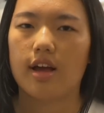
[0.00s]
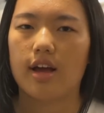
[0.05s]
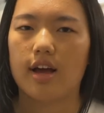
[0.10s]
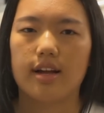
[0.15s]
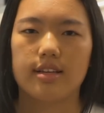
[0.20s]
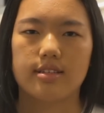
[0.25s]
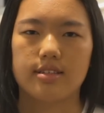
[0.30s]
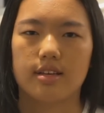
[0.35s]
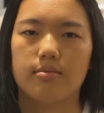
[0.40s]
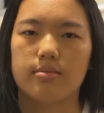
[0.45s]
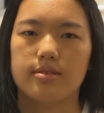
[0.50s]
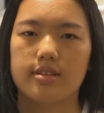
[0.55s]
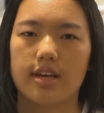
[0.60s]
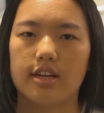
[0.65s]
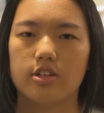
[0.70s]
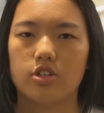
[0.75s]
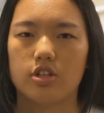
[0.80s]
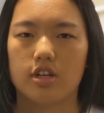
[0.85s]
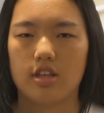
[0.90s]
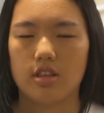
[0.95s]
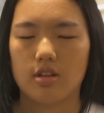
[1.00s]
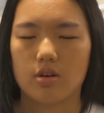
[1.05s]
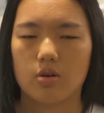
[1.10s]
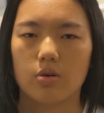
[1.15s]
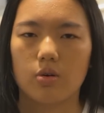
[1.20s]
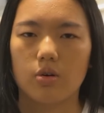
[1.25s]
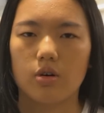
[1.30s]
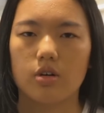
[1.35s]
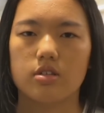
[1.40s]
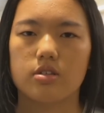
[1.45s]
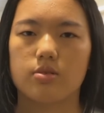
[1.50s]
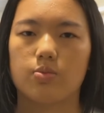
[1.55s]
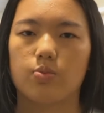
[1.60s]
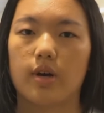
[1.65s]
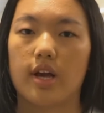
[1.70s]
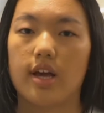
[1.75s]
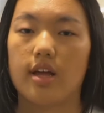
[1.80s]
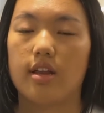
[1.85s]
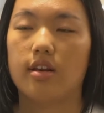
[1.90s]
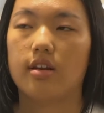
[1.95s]
at some stage in the course
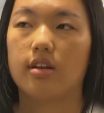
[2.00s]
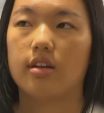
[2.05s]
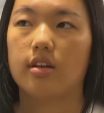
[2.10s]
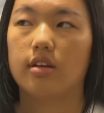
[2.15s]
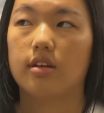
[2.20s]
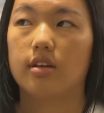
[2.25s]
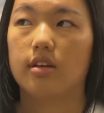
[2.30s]
when